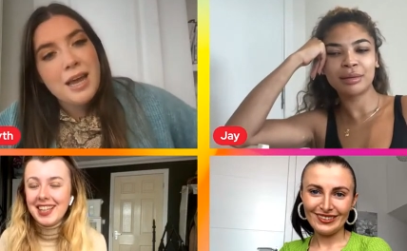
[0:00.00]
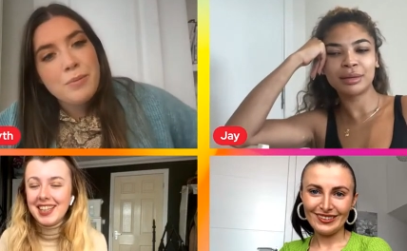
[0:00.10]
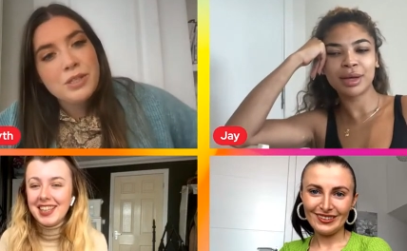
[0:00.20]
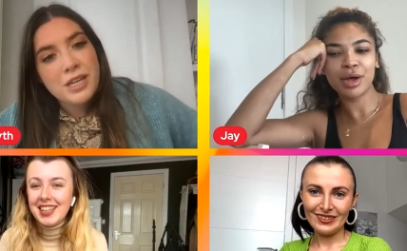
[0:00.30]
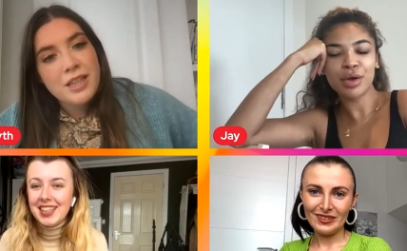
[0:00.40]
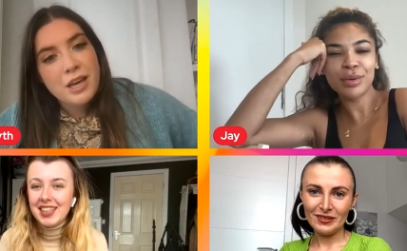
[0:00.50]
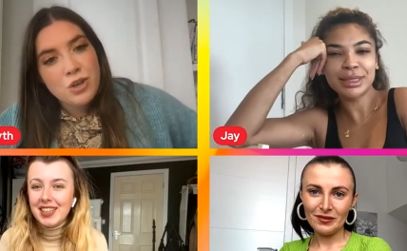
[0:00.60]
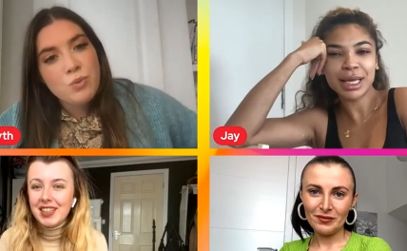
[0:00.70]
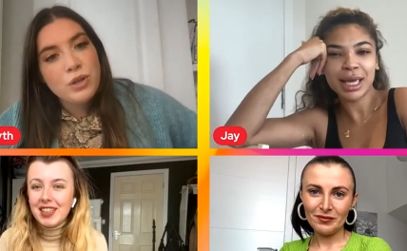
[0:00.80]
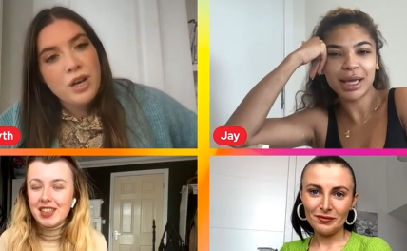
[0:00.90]
Speaker 1: celebrity
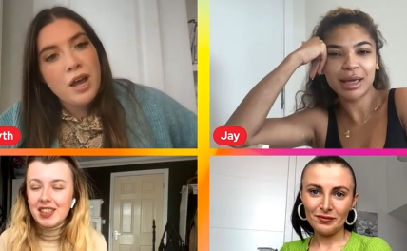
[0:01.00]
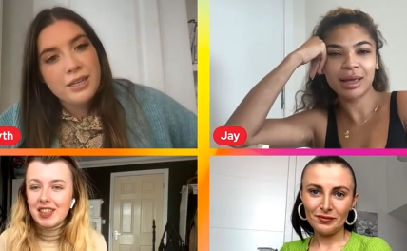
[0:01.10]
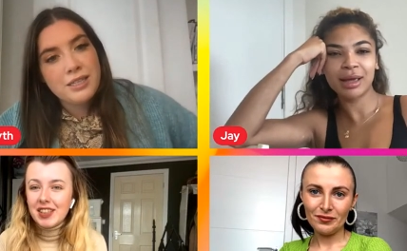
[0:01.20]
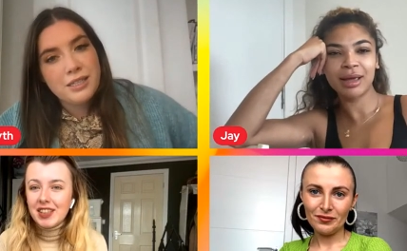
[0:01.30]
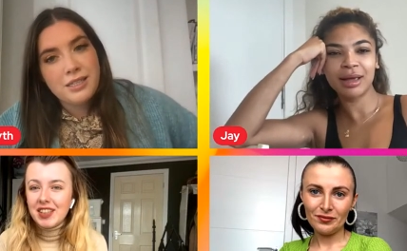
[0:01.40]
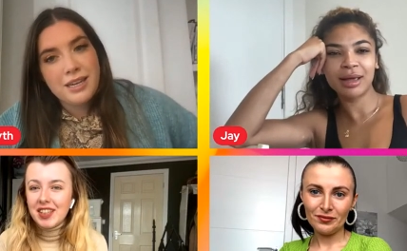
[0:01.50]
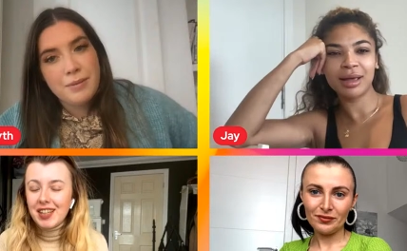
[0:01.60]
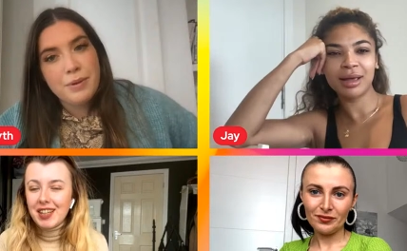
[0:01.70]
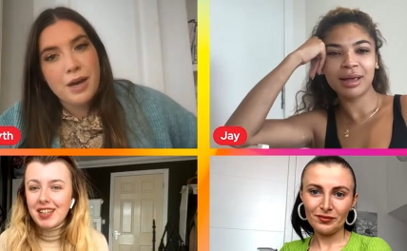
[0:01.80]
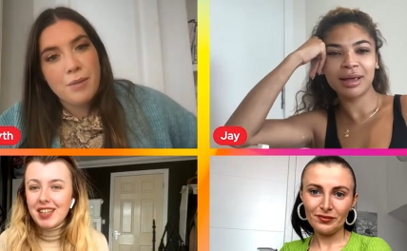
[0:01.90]
that you would like to
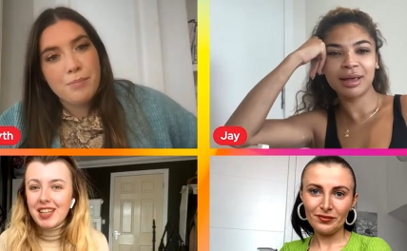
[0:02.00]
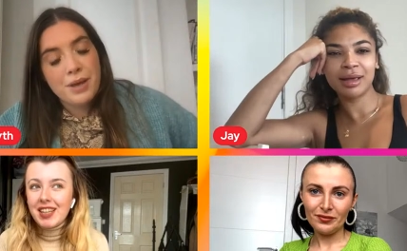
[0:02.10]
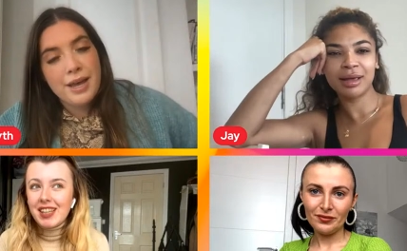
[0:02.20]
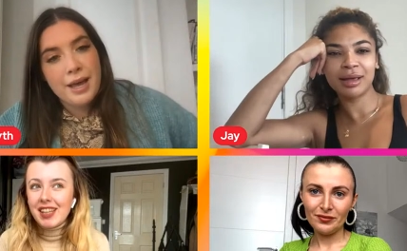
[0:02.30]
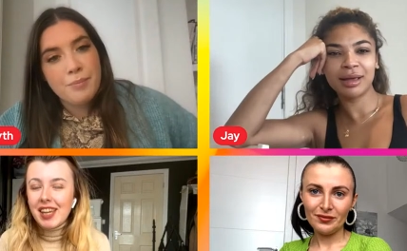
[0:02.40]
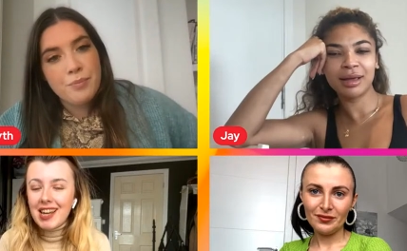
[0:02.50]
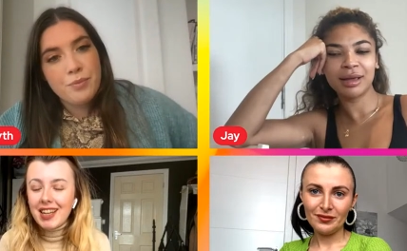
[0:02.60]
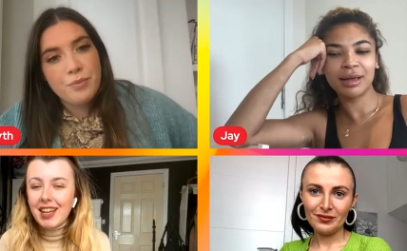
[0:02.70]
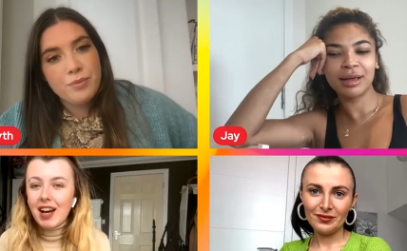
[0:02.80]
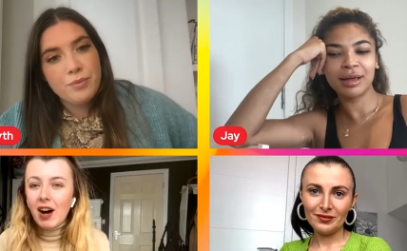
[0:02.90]
see become PM?
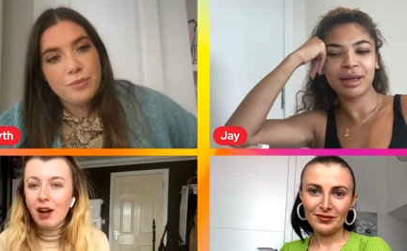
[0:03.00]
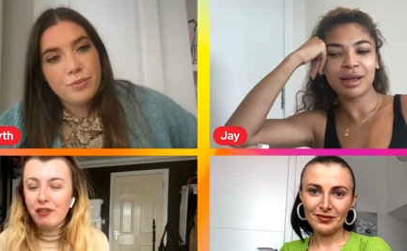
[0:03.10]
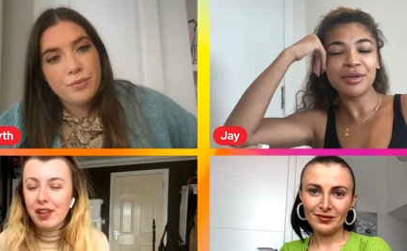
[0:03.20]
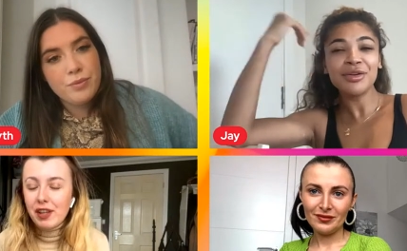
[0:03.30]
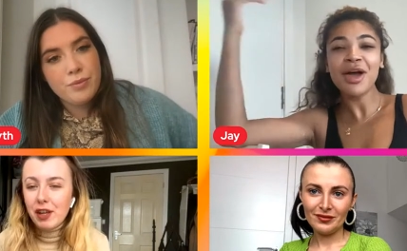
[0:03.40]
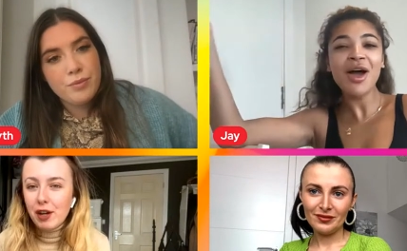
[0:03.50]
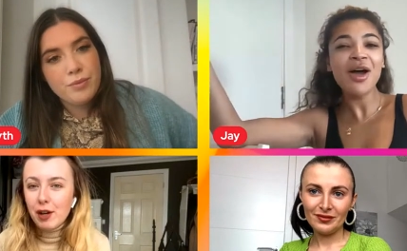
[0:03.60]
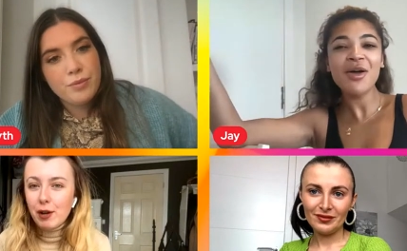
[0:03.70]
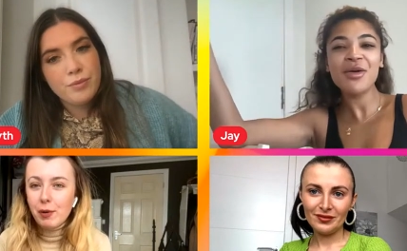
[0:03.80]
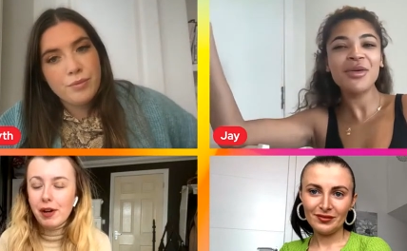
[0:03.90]

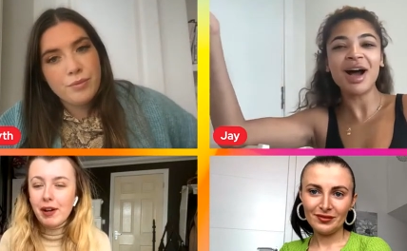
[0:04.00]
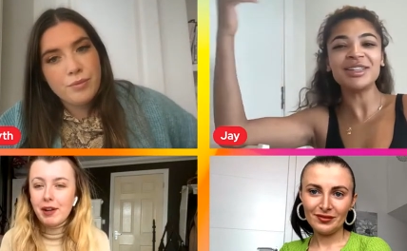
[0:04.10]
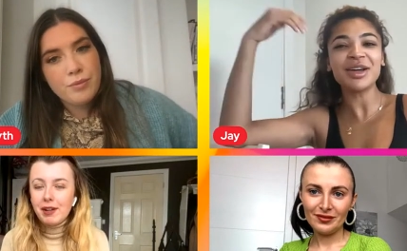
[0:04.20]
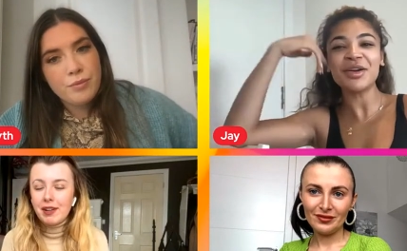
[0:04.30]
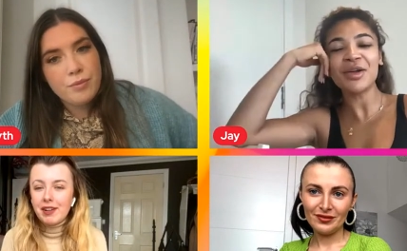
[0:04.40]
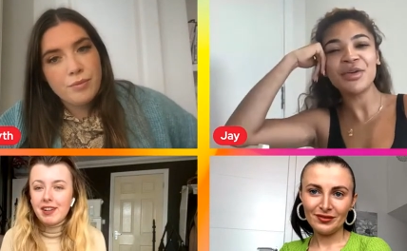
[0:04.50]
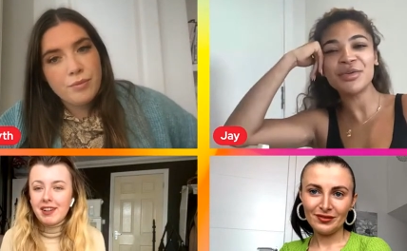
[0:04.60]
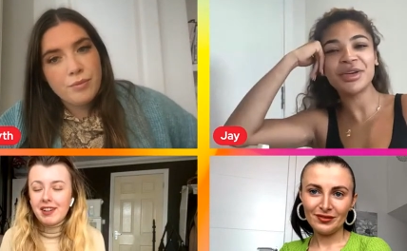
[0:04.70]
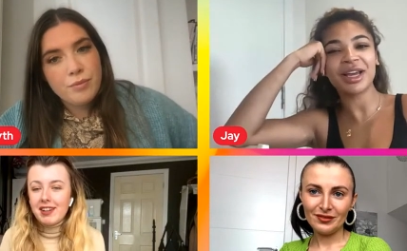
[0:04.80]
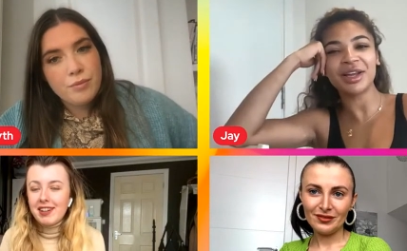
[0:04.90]
Speaker 2: No.
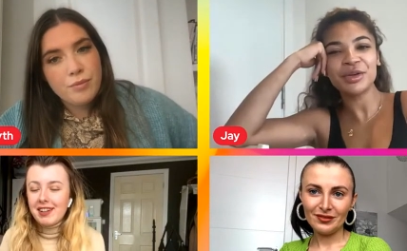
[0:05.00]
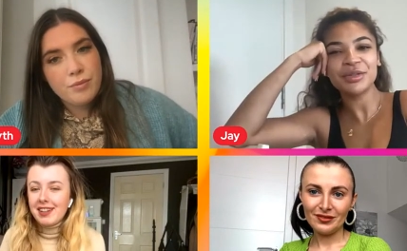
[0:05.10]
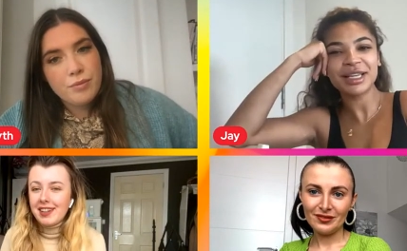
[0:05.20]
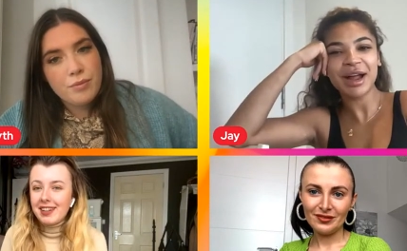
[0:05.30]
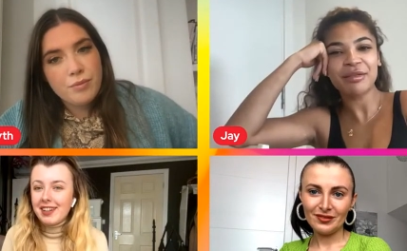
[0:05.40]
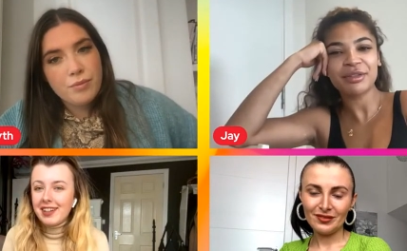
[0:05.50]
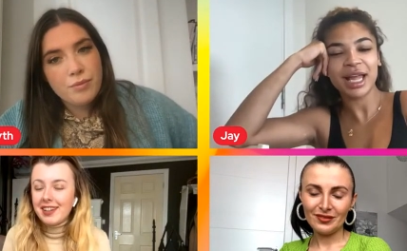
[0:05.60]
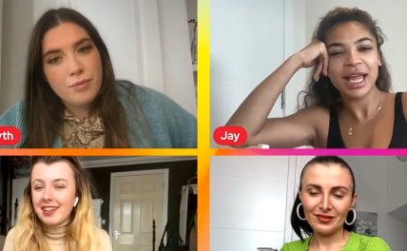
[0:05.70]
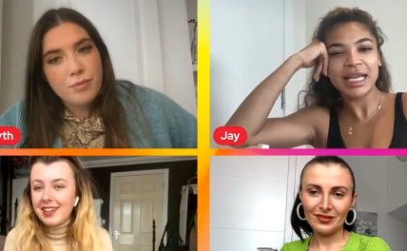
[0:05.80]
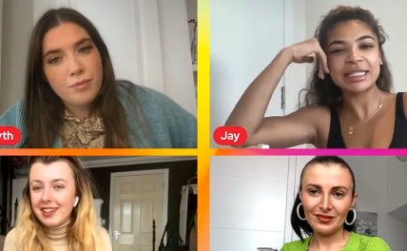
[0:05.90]
Who's
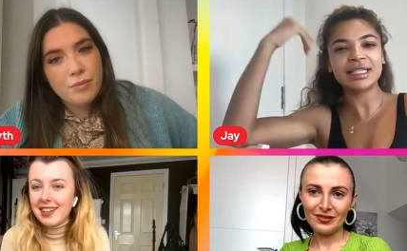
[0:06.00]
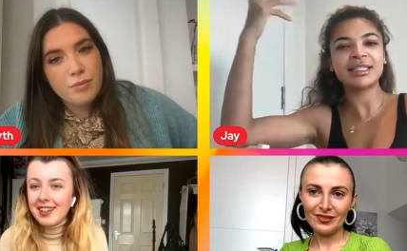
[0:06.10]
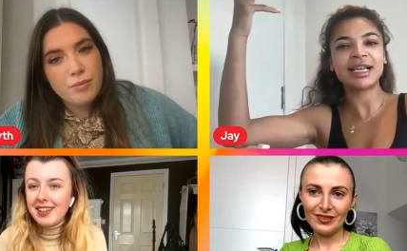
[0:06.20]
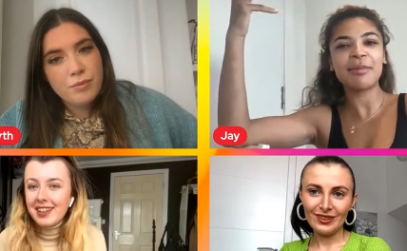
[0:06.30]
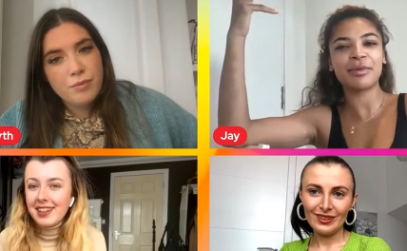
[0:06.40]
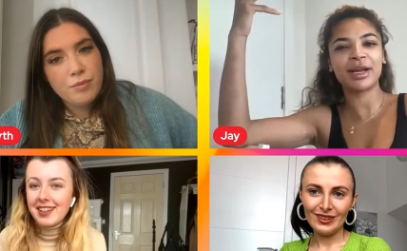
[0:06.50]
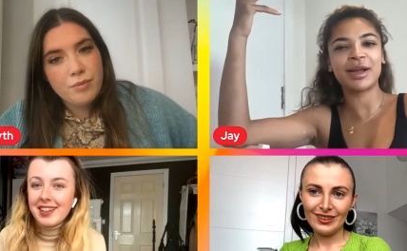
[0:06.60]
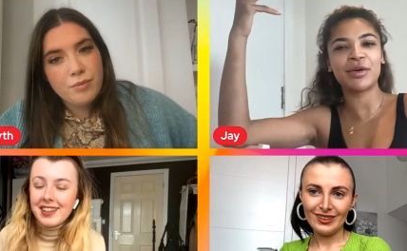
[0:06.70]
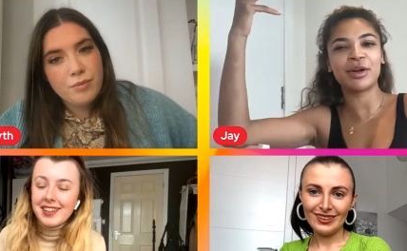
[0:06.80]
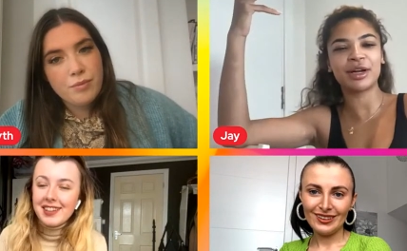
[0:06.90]
Gareth? Is this a
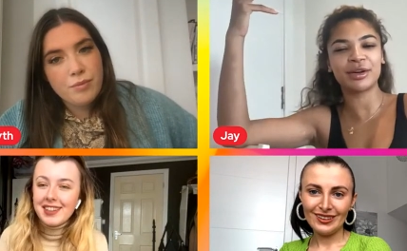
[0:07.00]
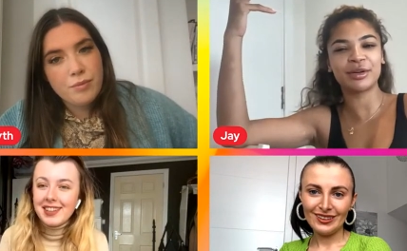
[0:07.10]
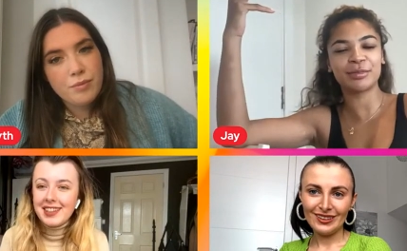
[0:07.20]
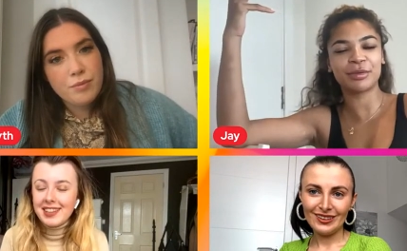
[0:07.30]
celebrity or, or